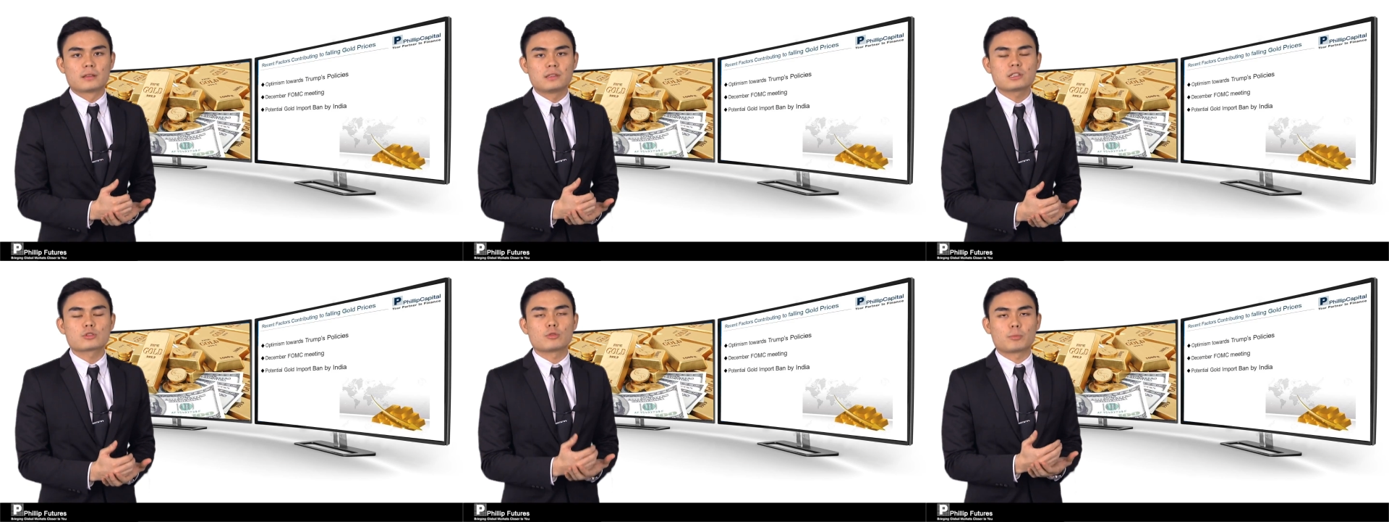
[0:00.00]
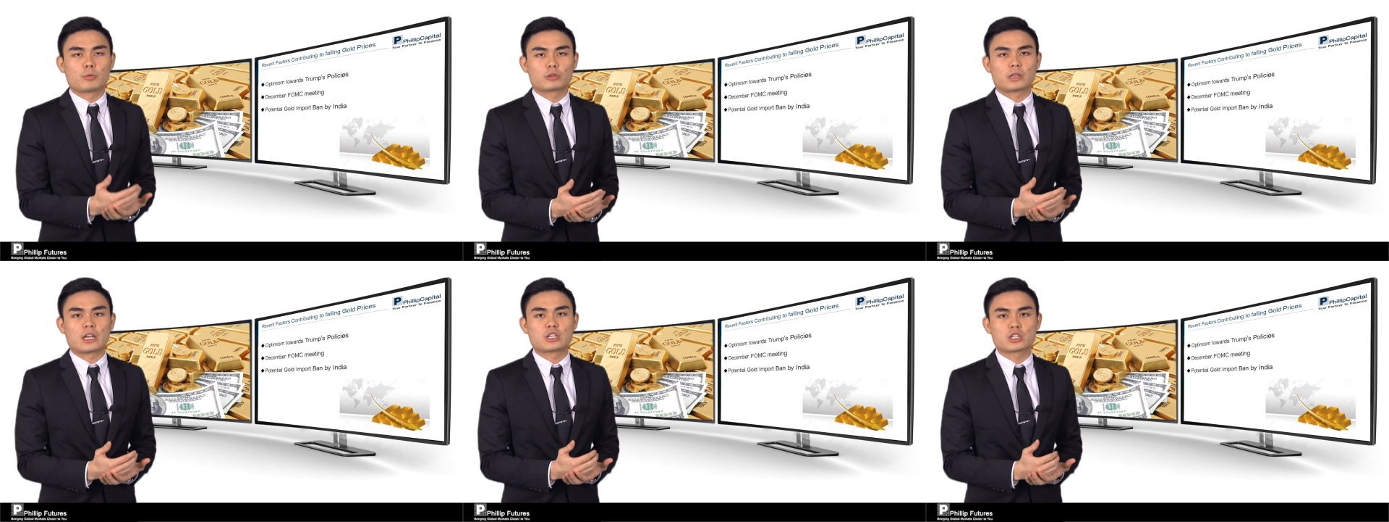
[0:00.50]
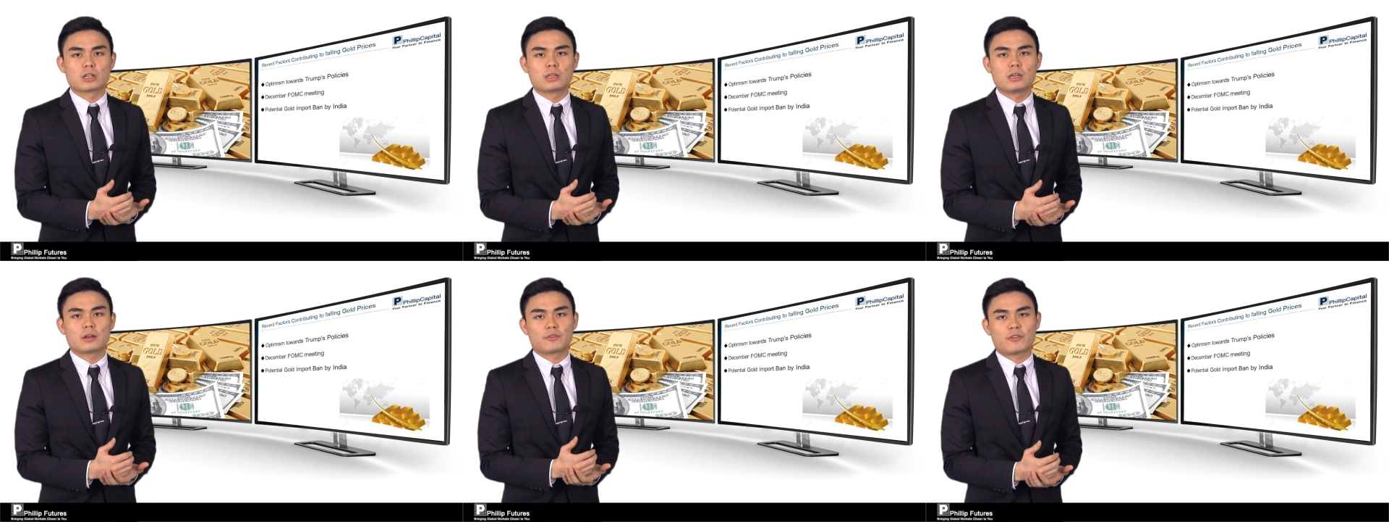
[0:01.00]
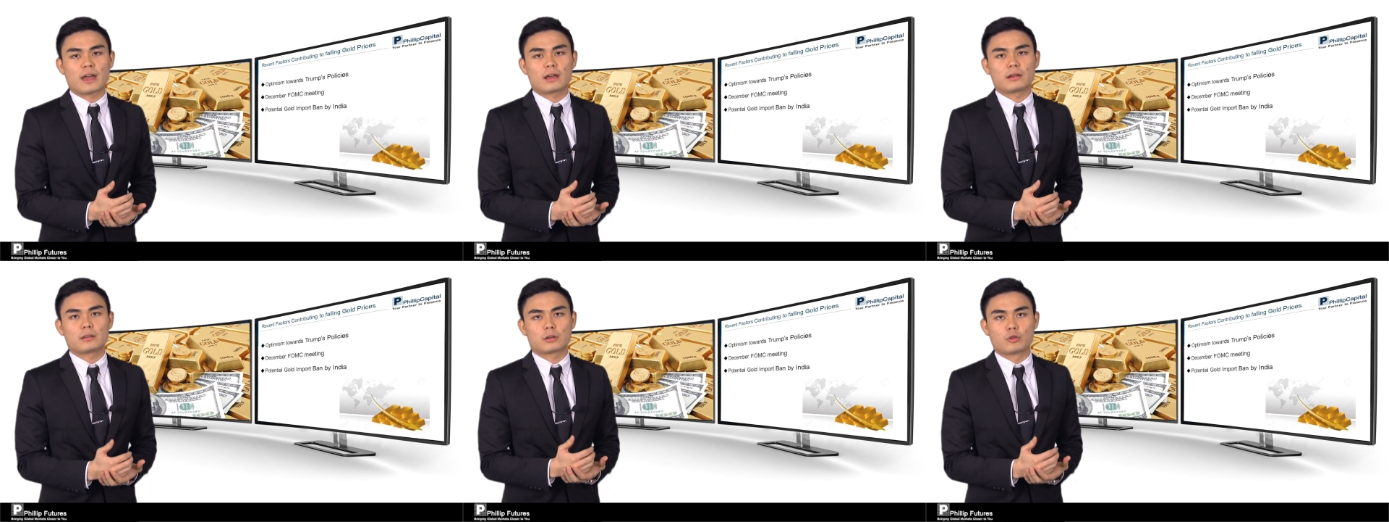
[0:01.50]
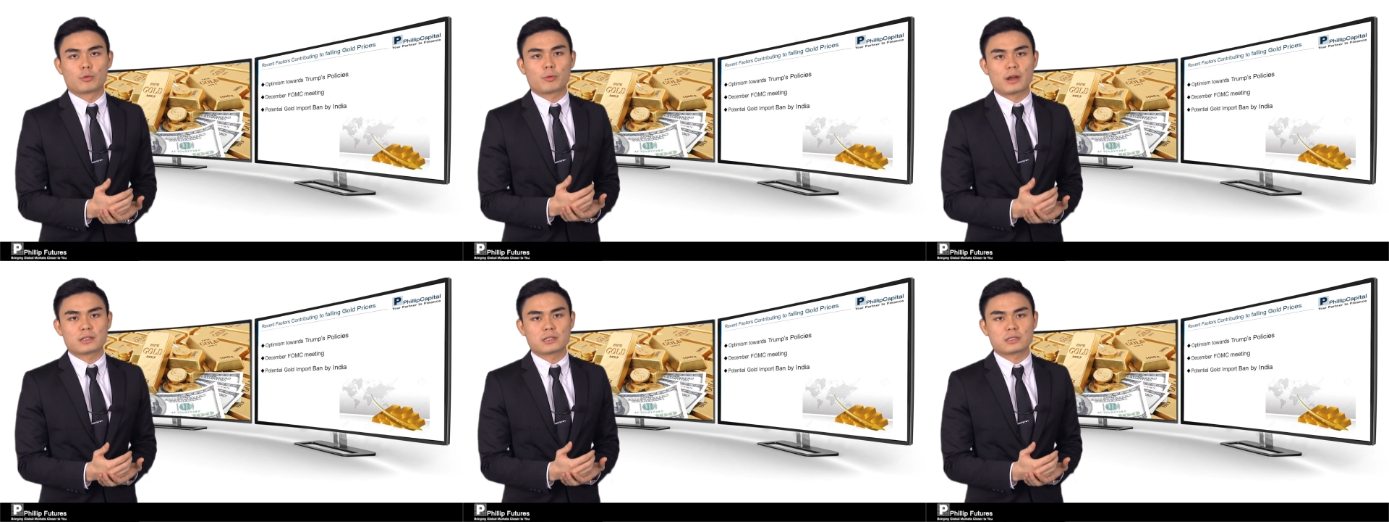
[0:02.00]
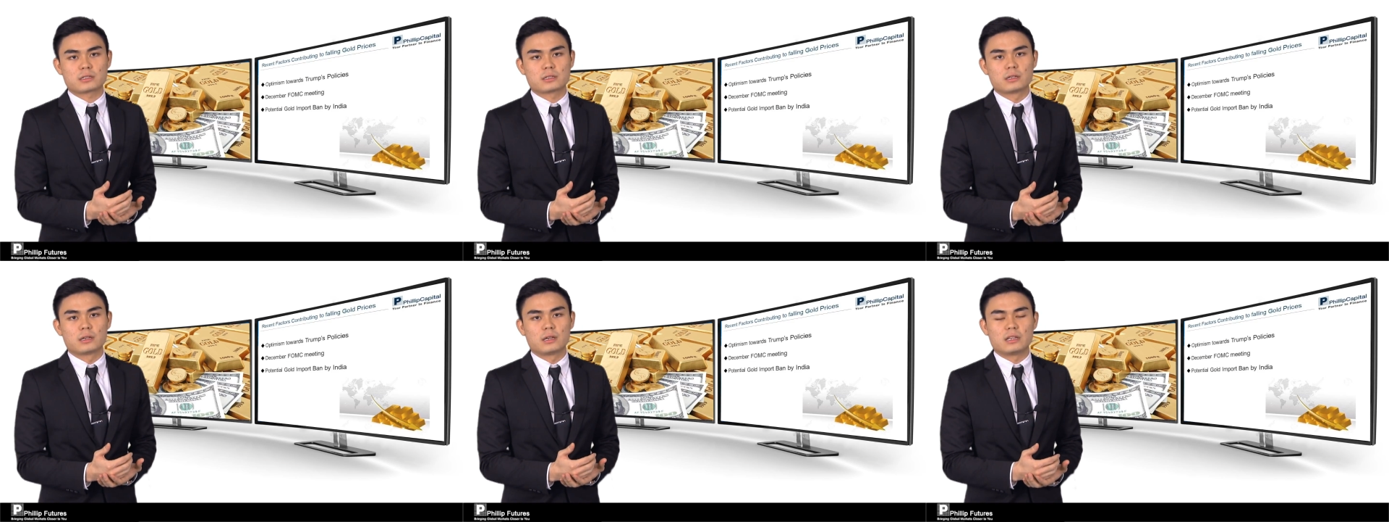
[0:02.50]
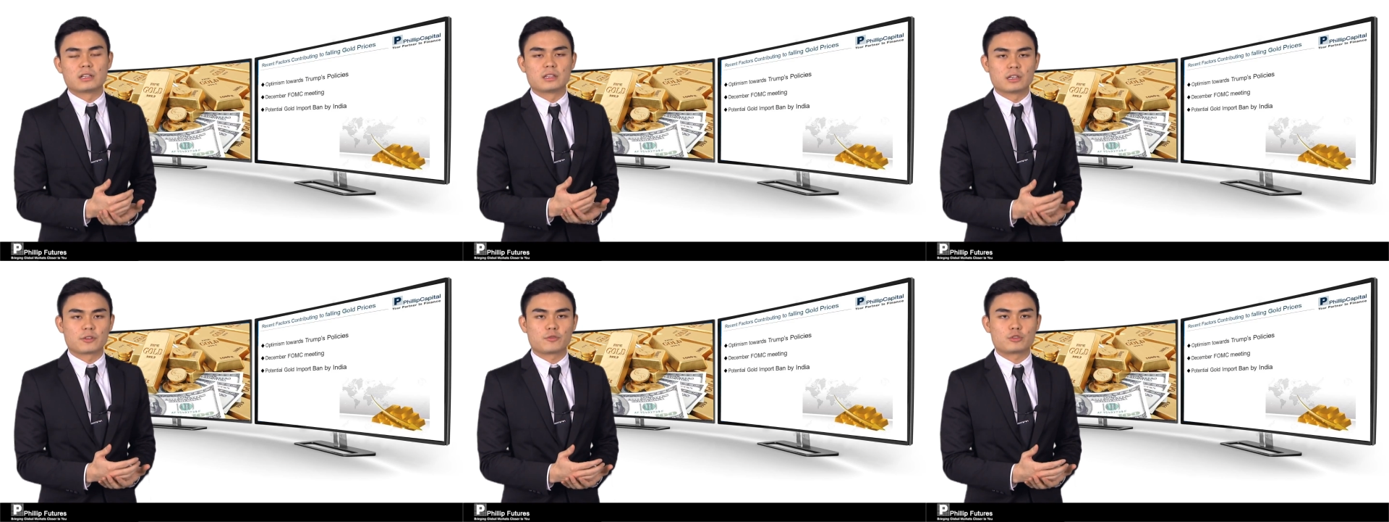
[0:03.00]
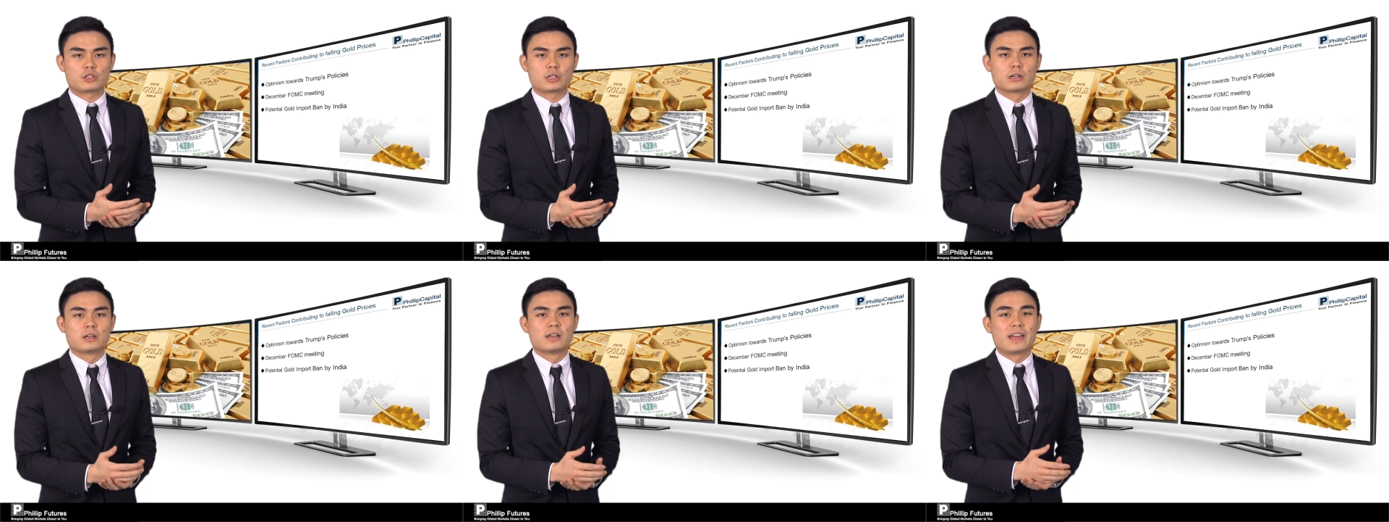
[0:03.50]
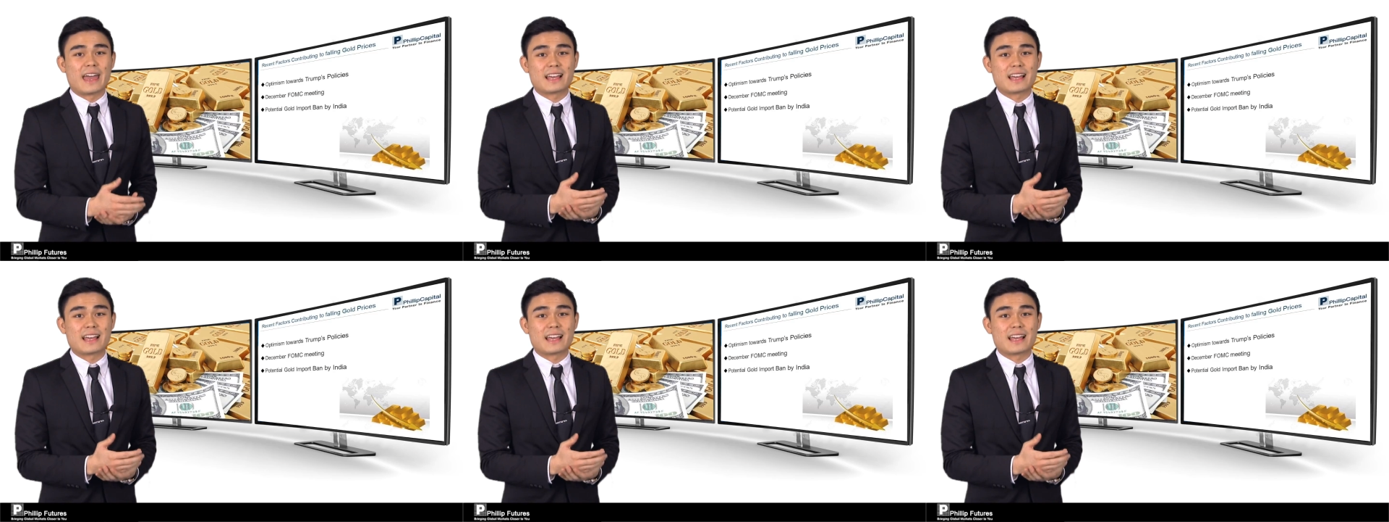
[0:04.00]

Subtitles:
this could potentially affect the gold prices in the near future,